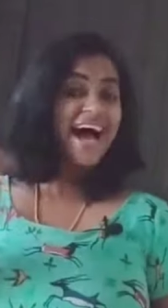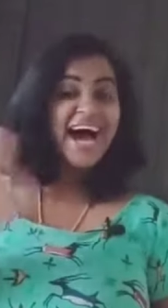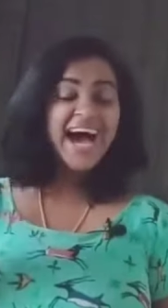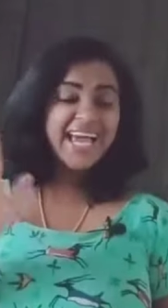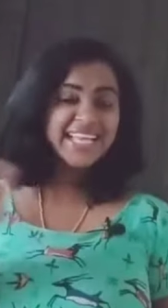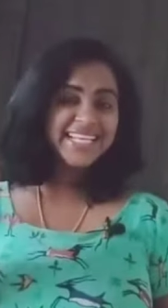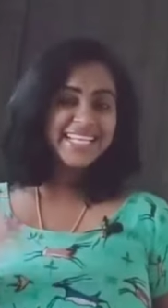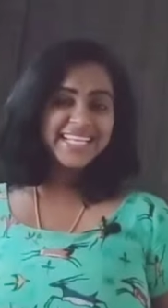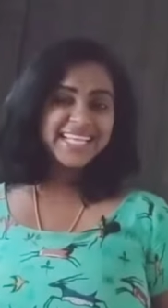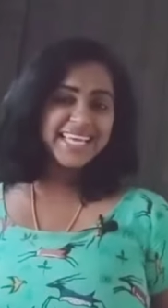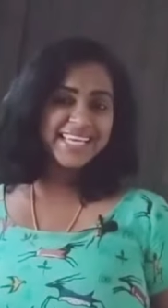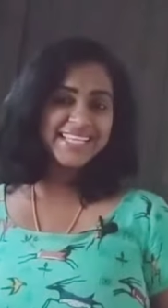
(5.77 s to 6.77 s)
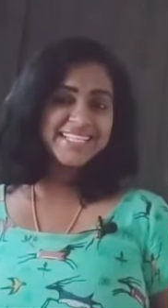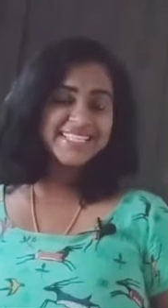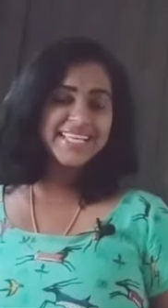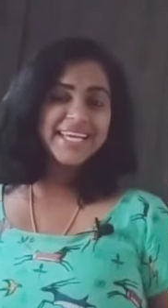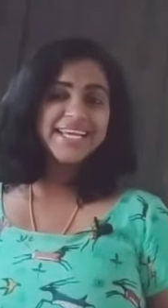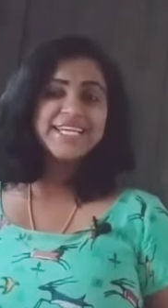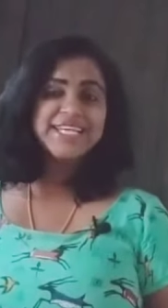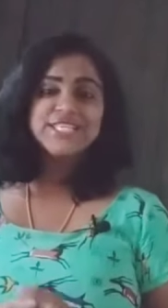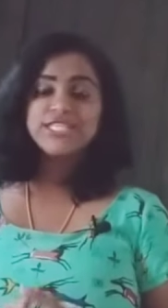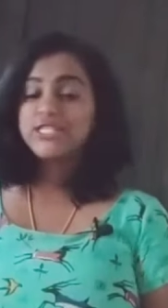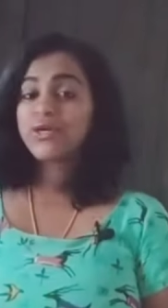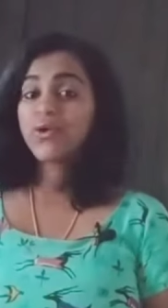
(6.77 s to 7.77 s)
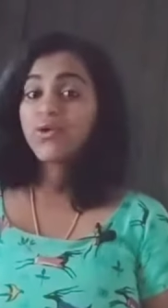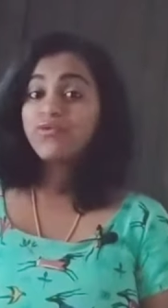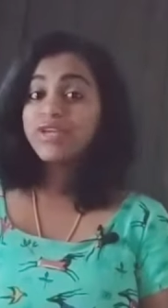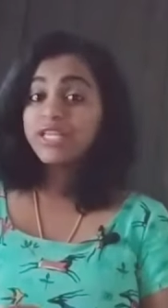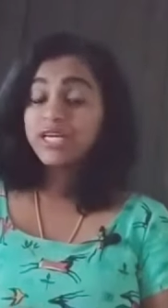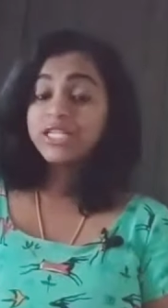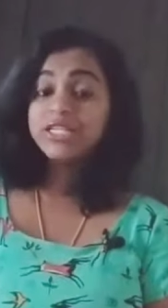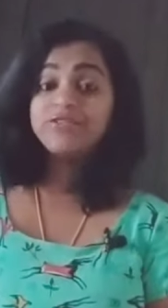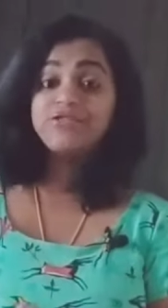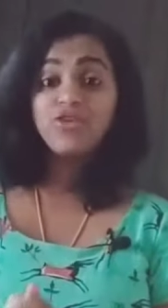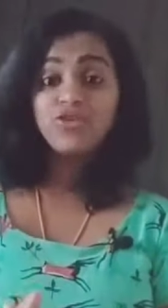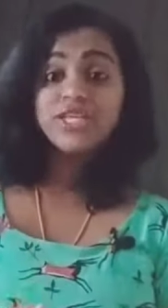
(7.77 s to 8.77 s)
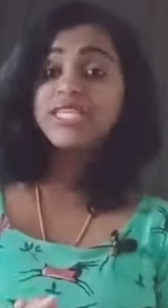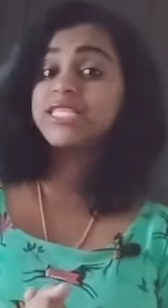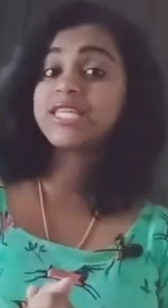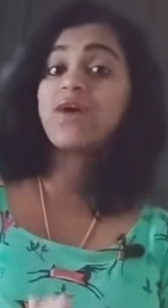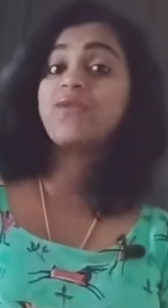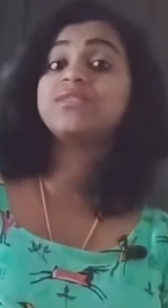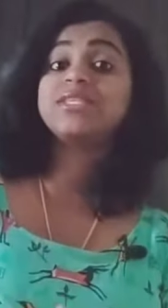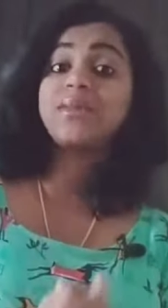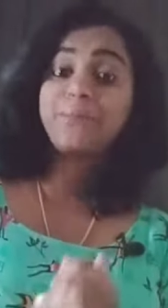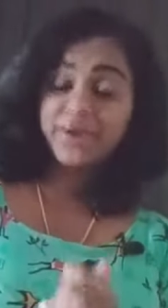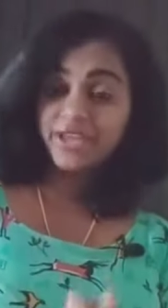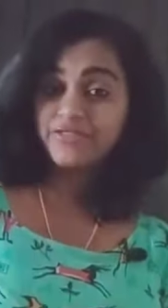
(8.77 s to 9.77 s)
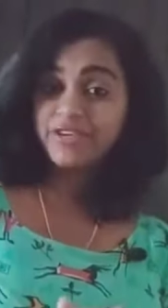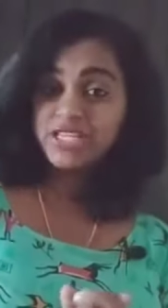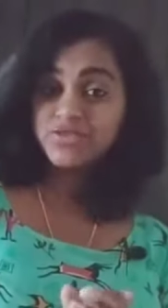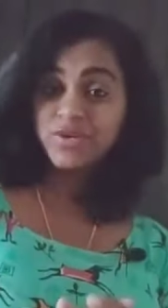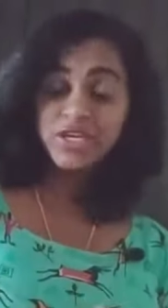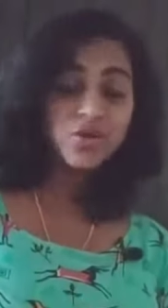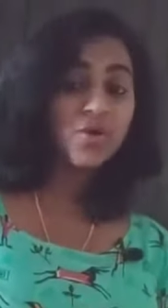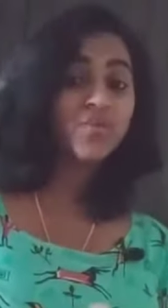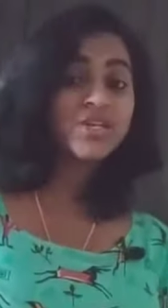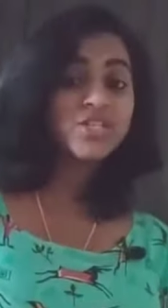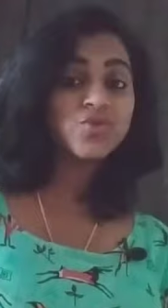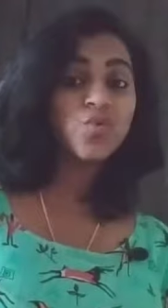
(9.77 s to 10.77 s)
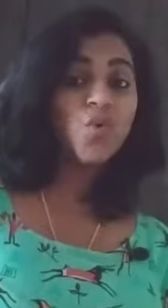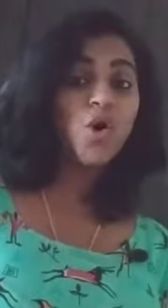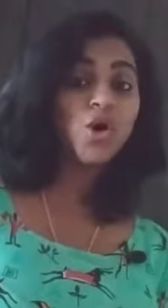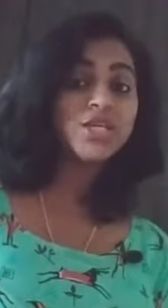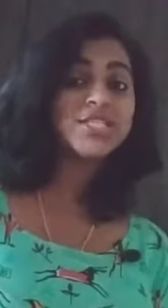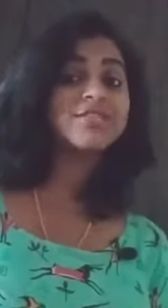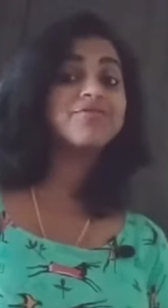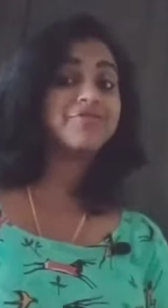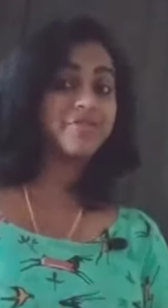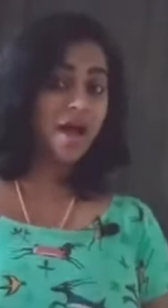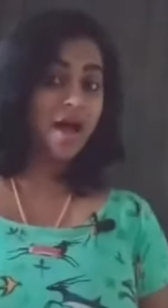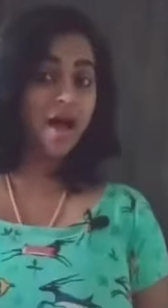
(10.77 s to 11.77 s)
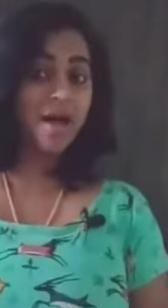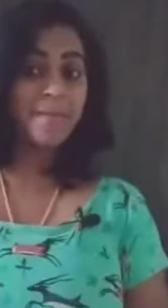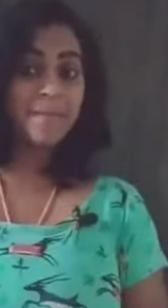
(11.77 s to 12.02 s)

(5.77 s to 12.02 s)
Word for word: Hi little kids! So we learned the phonic sounds in the previous video which was from